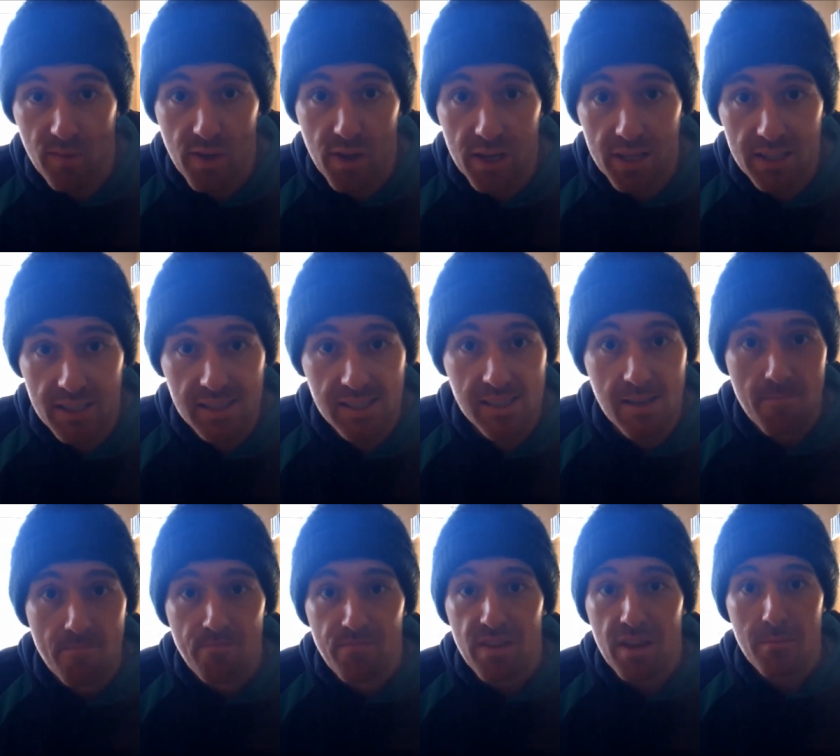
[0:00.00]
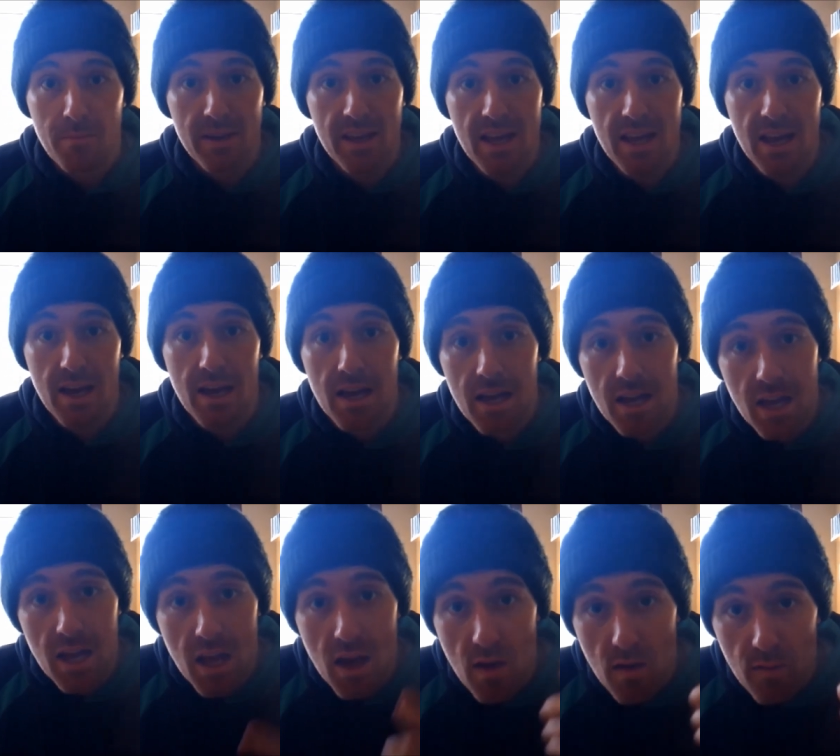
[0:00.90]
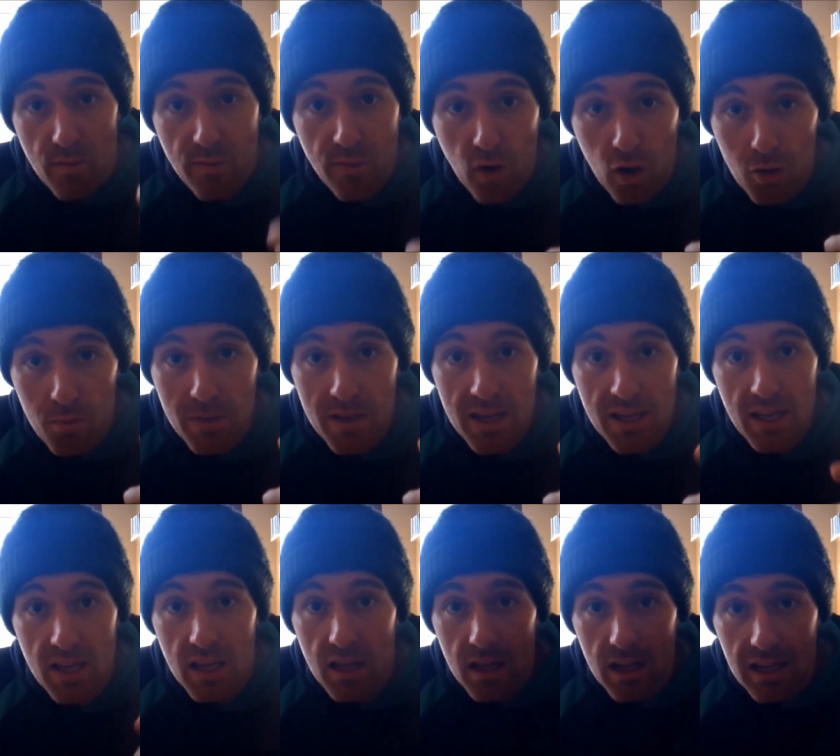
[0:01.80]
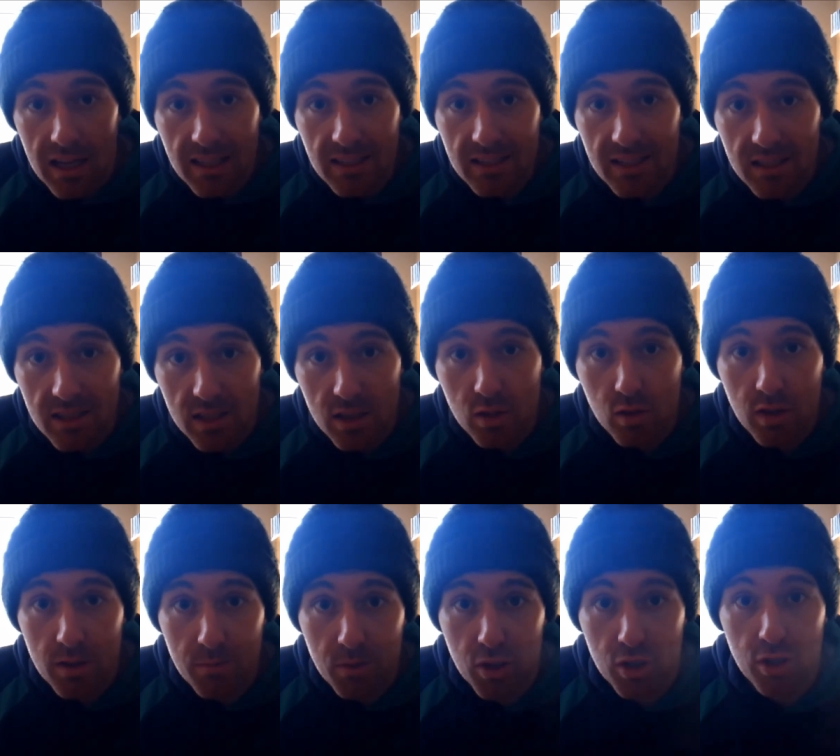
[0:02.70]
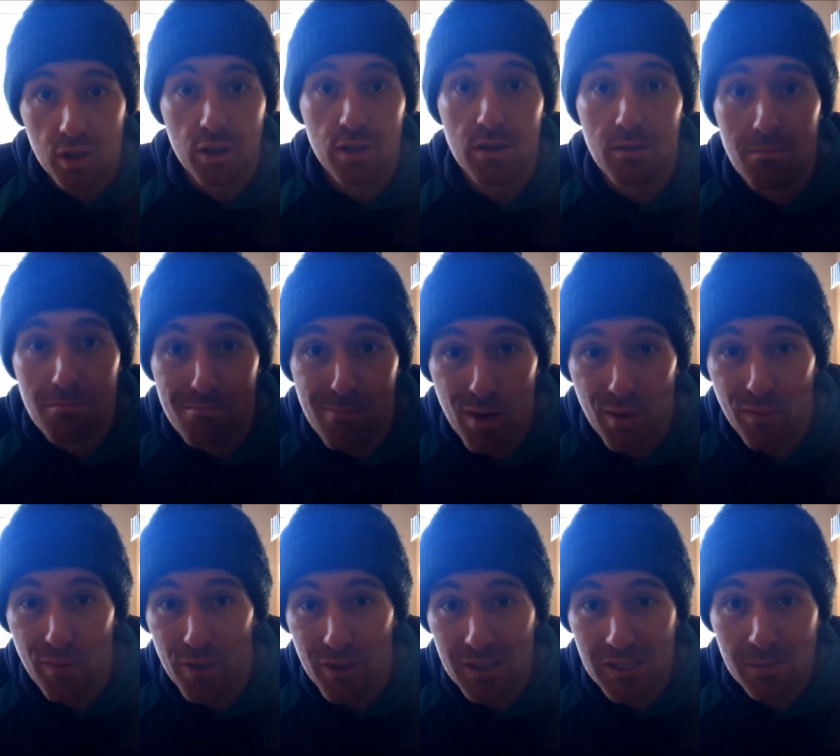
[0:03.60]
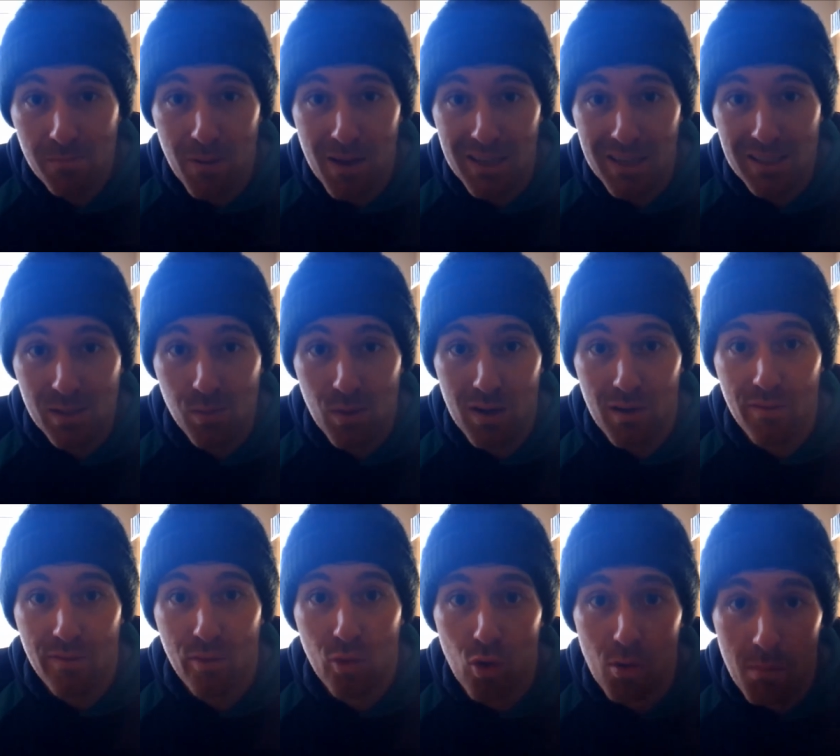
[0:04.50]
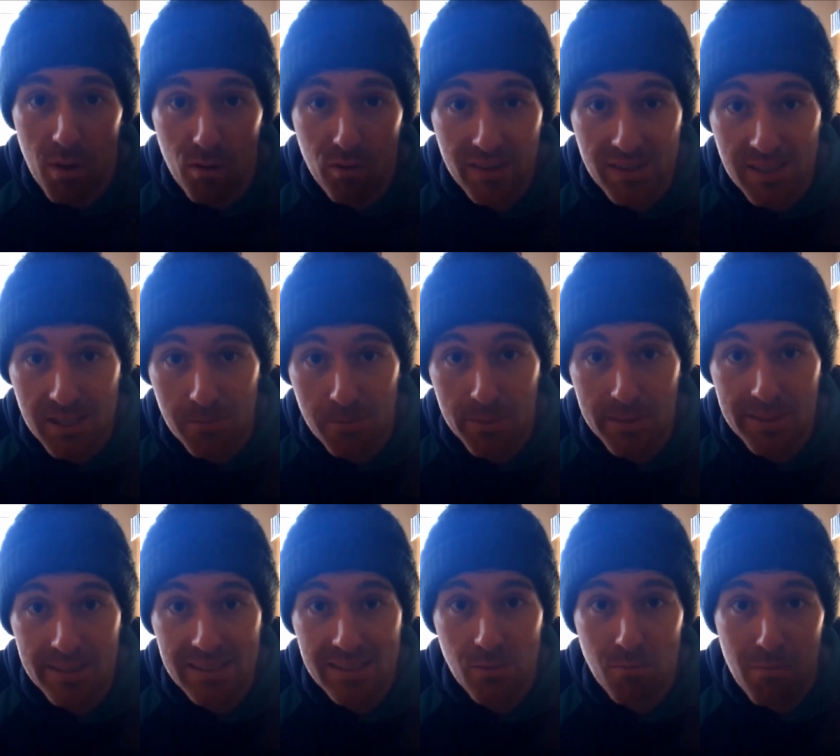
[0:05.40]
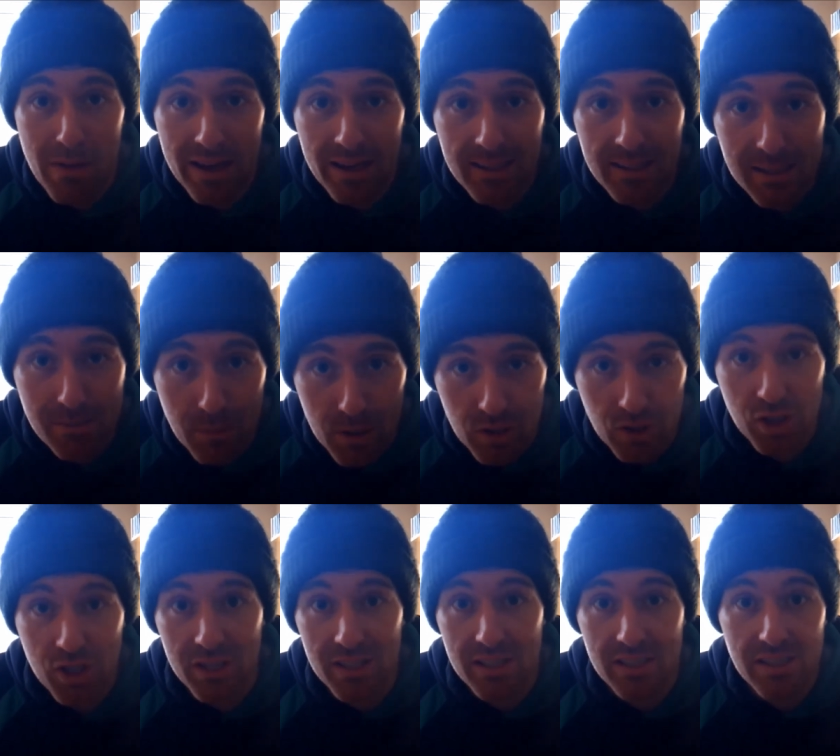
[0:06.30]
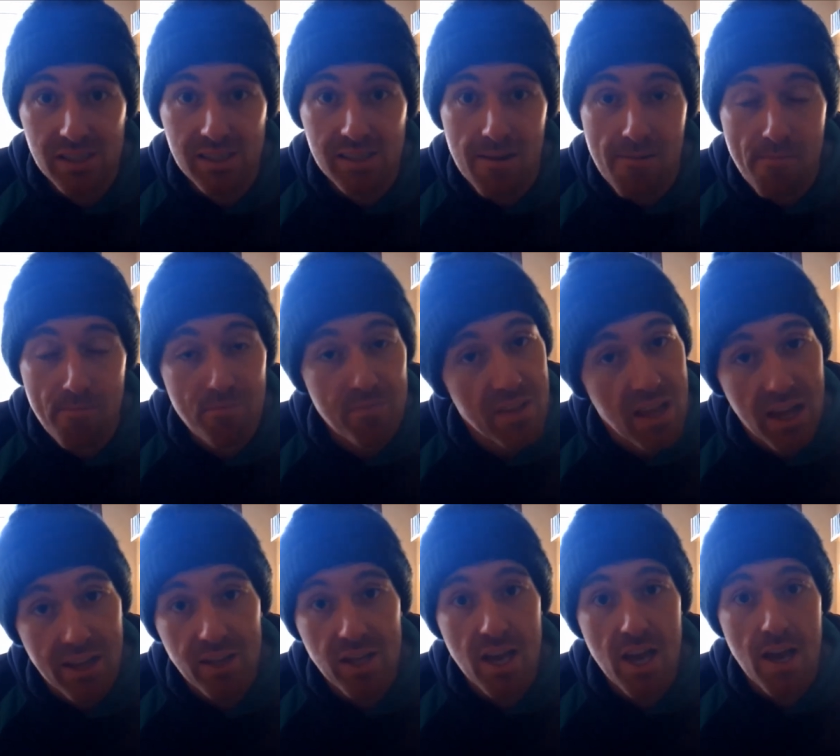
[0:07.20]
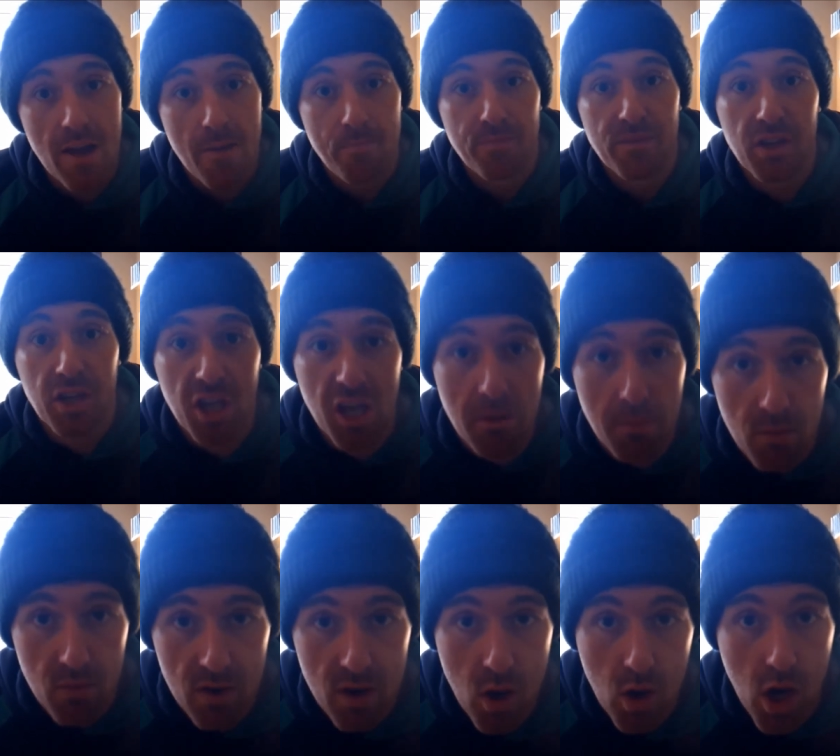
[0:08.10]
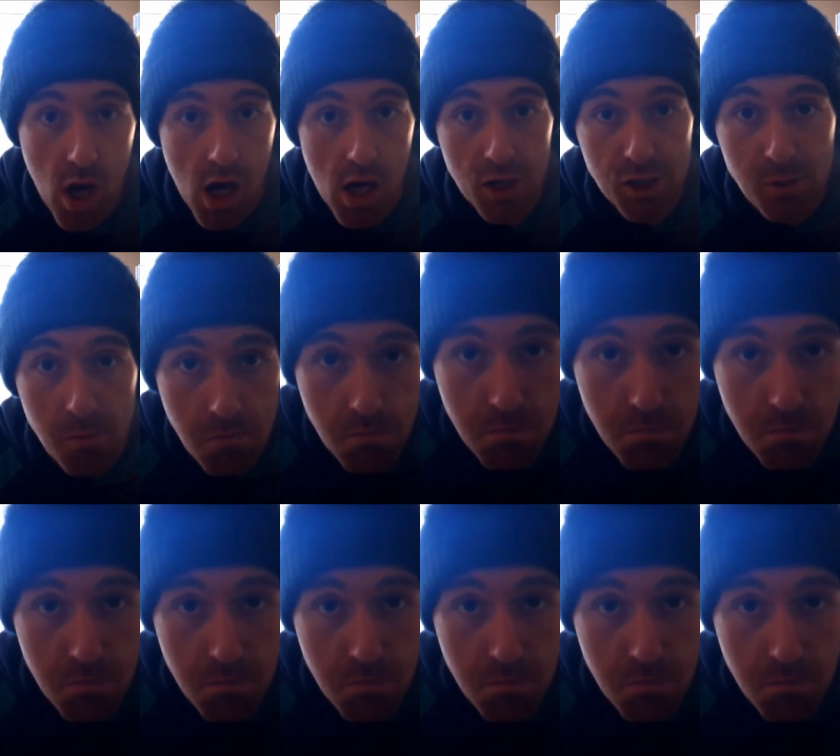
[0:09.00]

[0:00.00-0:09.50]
Fitness. But yeah, Follow me, links in description, My Fitness Pal as well for all my recipes on Macca's Munchies. And yeah, keep it real, guys.